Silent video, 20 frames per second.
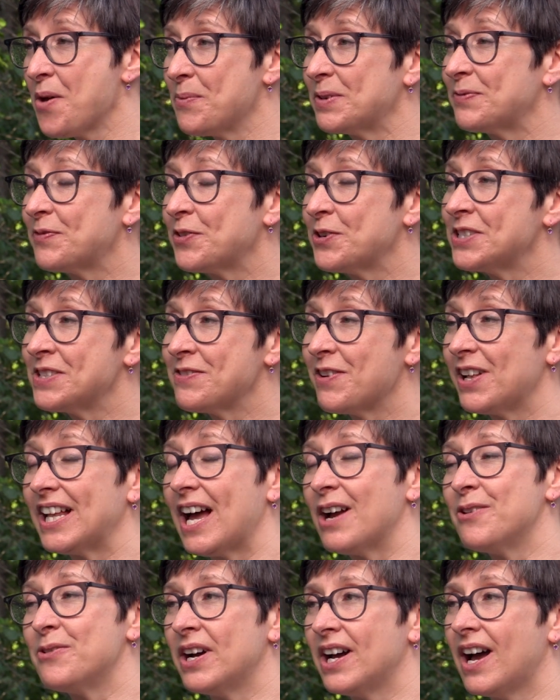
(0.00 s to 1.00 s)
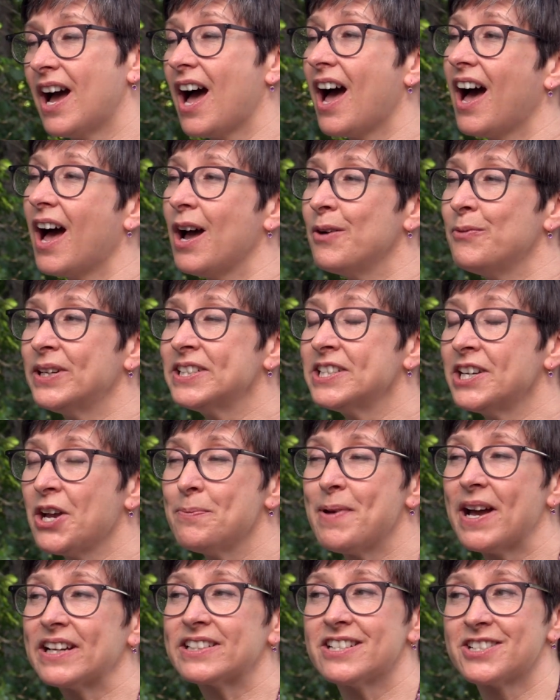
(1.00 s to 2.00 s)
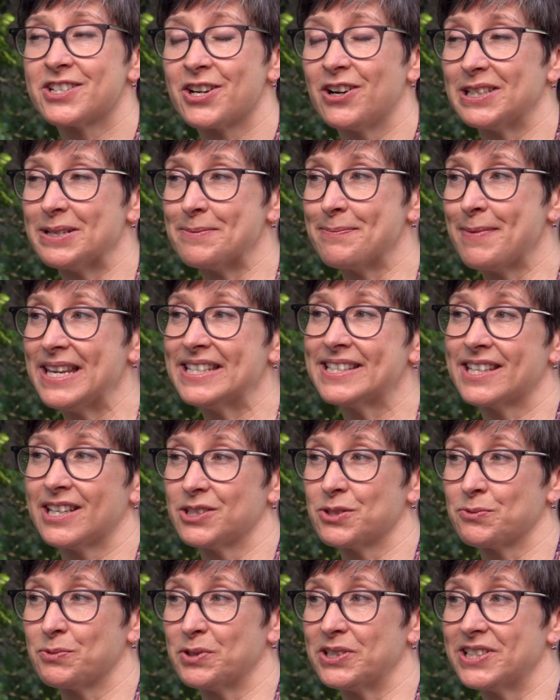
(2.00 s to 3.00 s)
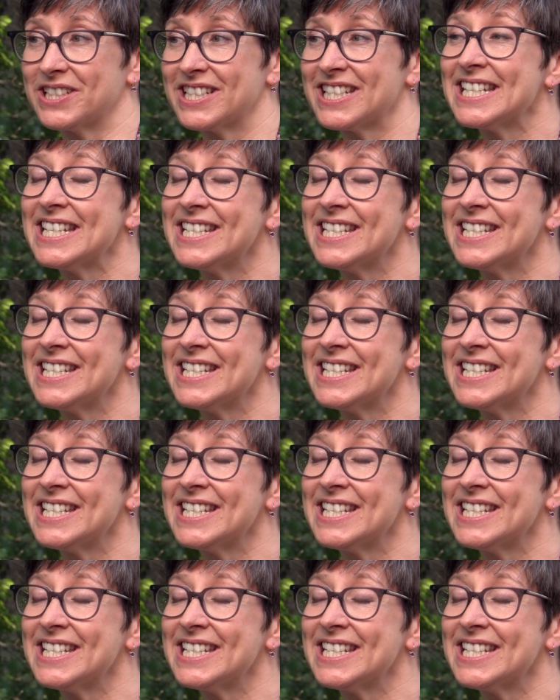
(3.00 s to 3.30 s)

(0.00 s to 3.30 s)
But first of all, I want I want to go back to Charlotte Mason's words.